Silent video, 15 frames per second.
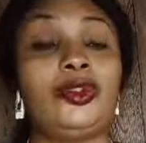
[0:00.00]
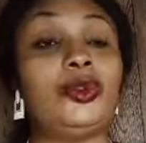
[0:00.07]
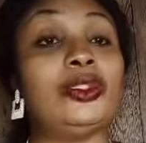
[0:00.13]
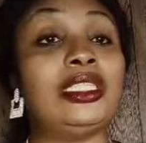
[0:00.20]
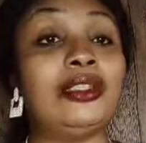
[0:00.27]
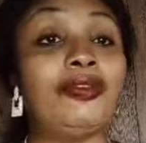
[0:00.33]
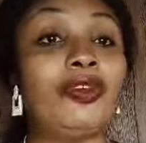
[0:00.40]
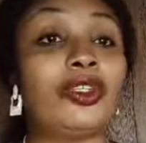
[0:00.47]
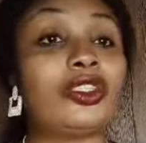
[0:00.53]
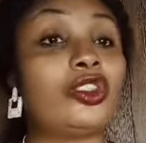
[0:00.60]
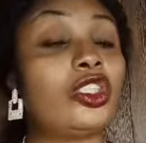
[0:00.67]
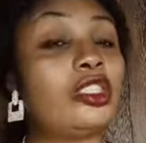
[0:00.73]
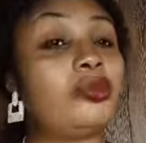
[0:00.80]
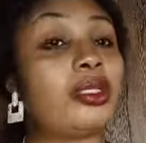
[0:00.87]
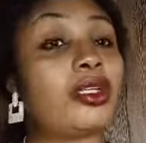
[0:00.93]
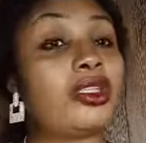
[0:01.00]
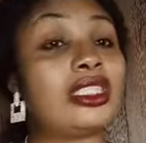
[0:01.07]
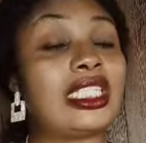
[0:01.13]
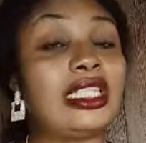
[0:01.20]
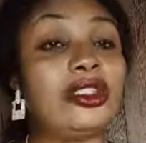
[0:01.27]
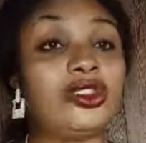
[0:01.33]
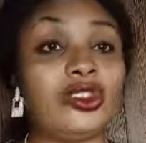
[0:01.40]
to divorce just because
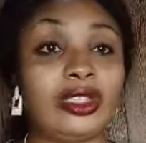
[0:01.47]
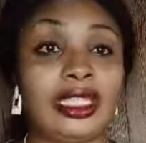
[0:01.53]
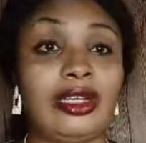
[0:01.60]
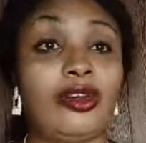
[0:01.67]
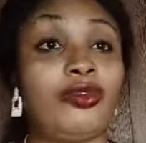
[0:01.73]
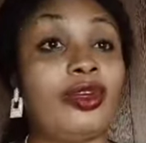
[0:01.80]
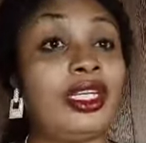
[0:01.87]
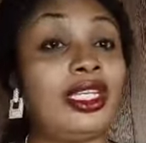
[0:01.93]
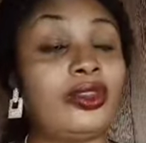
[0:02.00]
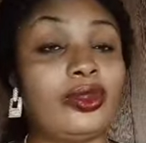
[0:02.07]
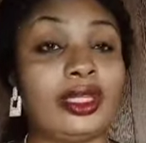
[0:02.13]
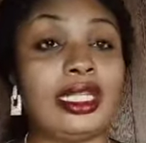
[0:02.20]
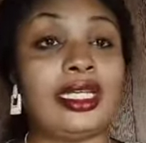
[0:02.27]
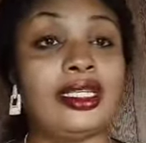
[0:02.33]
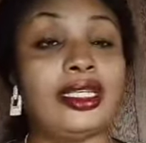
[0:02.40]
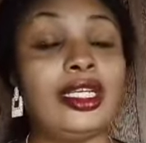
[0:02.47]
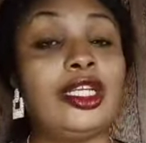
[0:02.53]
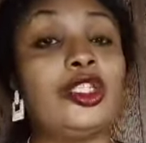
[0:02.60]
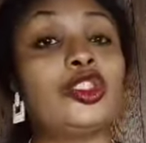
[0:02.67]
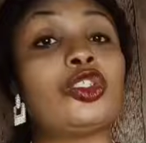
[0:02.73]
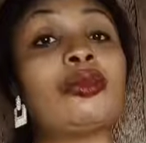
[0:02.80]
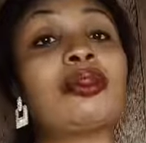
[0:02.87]
of a little thing,
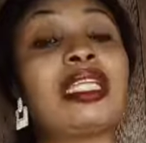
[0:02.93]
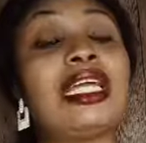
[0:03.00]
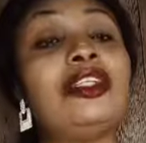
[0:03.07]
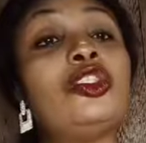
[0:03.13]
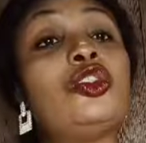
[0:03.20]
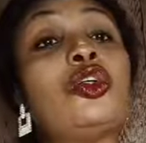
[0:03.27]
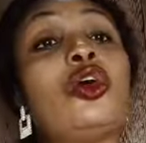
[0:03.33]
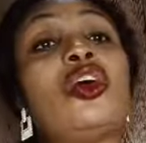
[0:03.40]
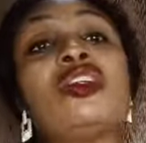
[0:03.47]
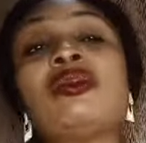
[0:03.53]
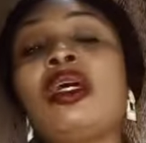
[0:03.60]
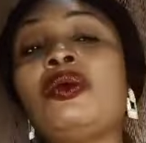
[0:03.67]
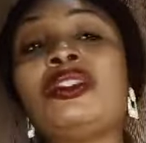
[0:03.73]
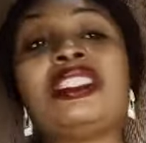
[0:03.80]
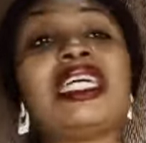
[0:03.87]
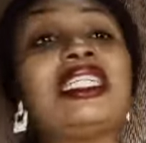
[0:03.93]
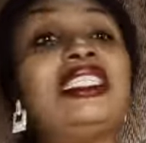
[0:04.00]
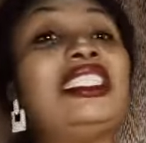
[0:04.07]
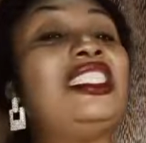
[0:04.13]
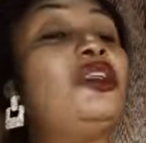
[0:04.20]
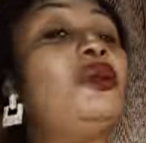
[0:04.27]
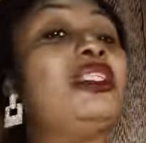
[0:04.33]
sometimes your husband will start
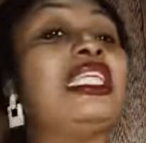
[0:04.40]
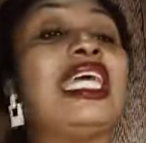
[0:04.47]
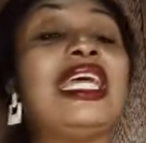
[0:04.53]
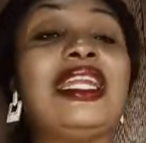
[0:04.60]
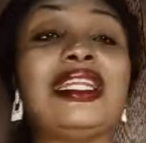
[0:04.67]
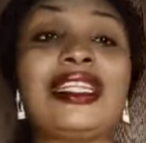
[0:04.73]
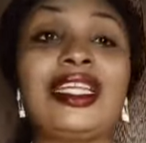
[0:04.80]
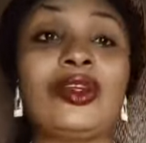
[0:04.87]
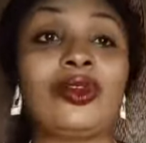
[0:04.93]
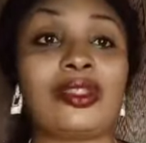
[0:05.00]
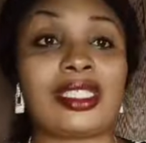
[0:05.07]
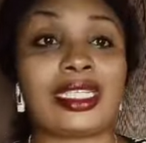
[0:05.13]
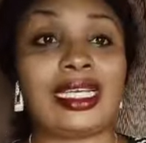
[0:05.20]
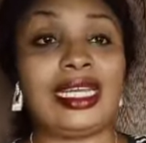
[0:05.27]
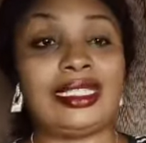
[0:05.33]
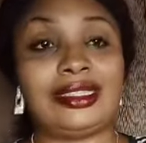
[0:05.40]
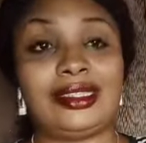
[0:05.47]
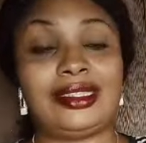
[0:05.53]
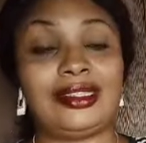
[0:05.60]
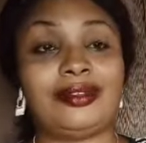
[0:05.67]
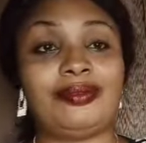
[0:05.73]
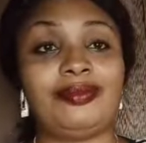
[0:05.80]
cheating with anything on
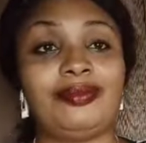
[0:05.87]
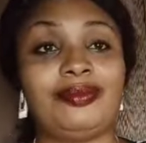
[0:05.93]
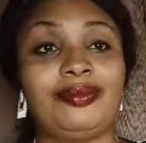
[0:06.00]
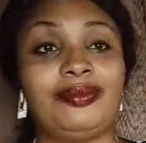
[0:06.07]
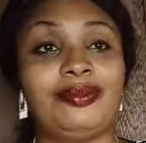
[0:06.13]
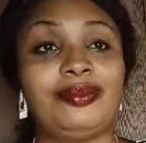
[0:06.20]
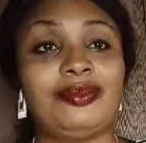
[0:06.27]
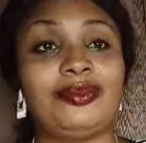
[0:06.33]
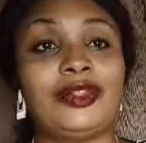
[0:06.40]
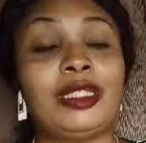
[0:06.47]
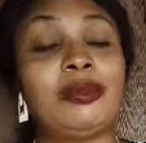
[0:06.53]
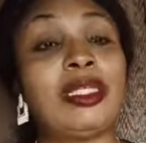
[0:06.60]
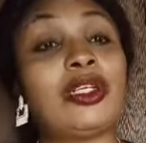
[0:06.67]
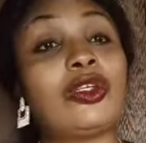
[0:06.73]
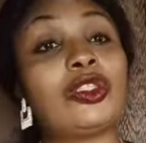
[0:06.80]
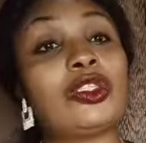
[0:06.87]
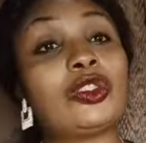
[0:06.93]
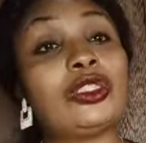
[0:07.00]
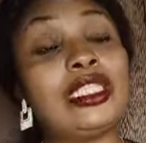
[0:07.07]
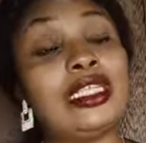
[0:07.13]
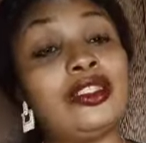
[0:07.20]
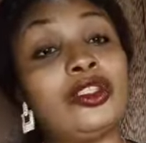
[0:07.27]
skirts because
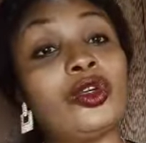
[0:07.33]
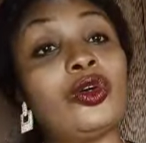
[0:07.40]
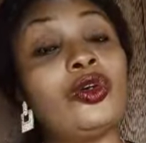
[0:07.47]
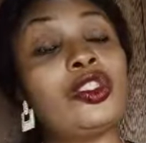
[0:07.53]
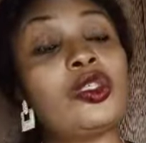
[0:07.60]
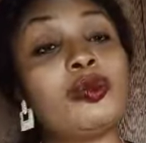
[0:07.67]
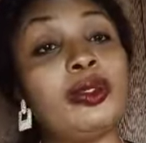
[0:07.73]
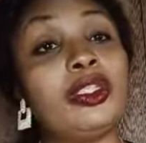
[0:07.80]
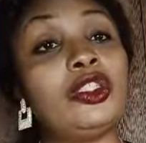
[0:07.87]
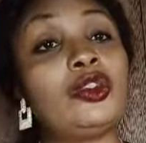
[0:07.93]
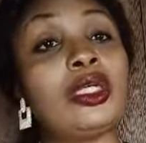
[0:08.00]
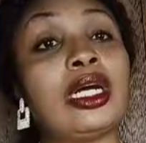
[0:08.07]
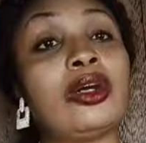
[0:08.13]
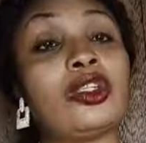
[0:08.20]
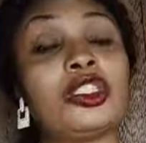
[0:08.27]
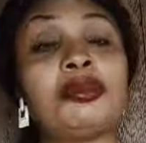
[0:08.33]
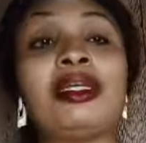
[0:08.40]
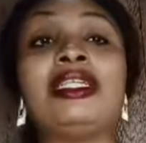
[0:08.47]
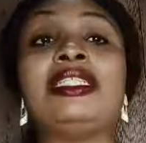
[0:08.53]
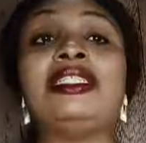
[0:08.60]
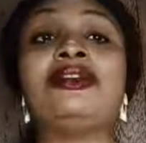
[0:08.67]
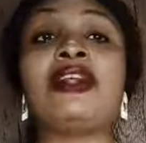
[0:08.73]
your own spiritual
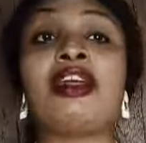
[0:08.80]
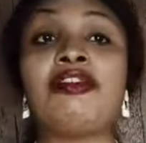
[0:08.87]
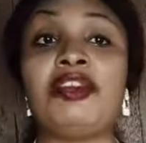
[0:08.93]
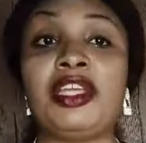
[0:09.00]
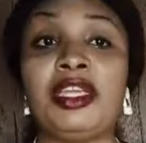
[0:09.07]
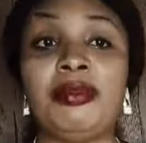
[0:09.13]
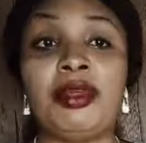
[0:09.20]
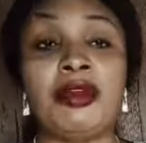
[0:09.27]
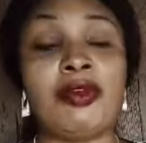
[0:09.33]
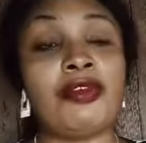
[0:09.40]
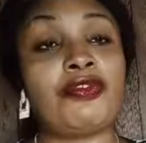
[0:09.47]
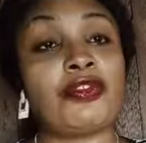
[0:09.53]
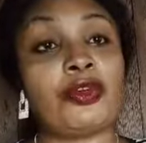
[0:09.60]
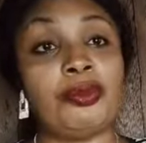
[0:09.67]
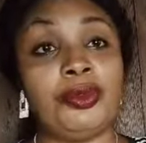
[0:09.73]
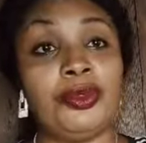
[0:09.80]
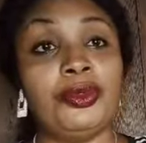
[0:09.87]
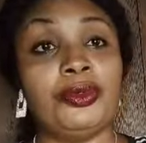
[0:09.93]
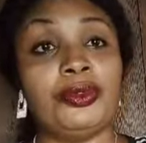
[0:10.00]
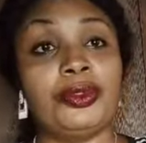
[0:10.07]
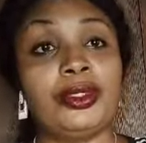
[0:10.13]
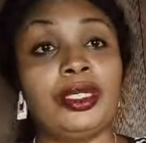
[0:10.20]
husband is driving him away from
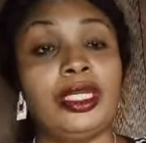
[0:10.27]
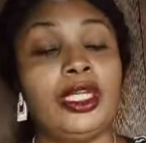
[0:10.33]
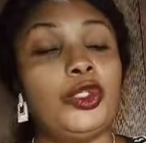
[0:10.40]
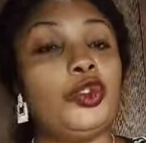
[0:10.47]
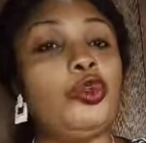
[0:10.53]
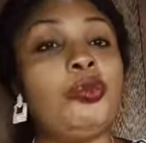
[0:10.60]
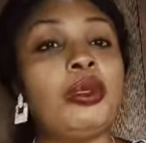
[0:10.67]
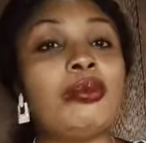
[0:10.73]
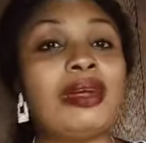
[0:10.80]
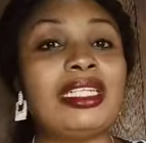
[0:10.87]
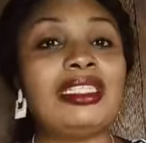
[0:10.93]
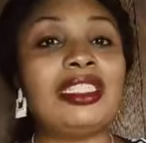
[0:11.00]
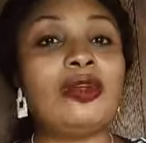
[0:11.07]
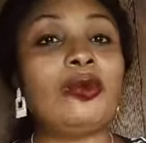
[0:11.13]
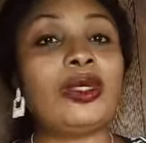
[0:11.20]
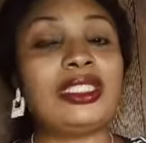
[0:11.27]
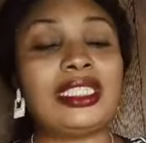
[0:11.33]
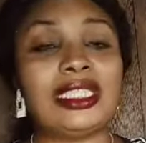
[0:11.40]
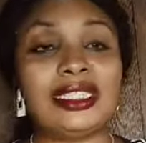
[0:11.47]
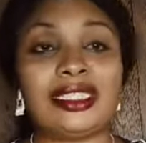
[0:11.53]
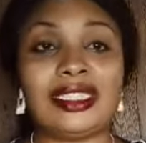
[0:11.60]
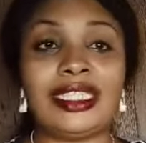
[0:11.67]
you. You'll be imagining what
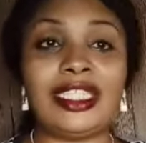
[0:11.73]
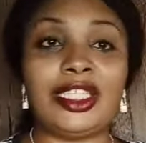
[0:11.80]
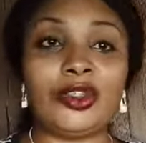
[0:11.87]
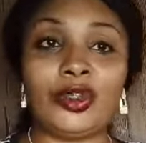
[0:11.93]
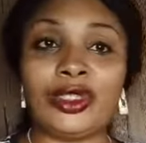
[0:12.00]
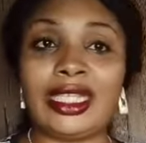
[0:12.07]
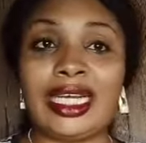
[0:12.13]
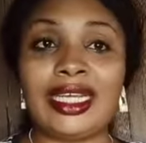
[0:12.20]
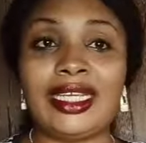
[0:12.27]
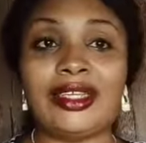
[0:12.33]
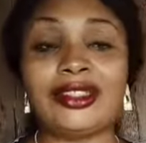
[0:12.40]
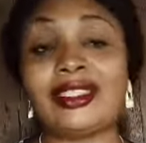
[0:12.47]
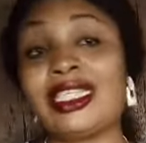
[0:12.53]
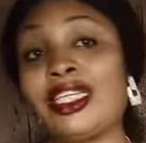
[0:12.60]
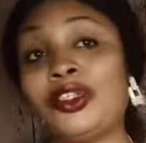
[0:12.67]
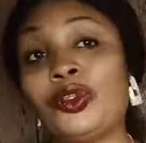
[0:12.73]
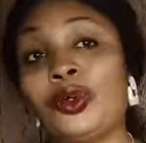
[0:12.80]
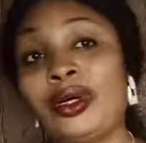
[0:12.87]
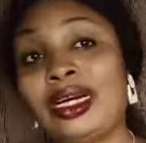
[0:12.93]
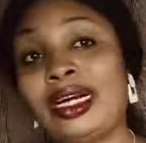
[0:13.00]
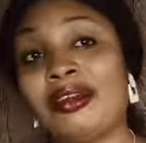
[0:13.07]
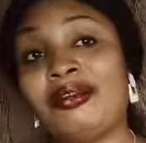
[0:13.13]
he's seeing in other girls that you
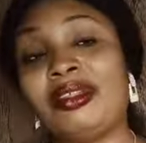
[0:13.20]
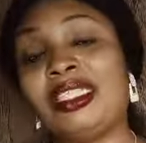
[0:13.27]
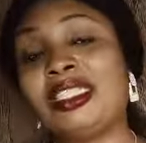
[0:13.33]
don't have.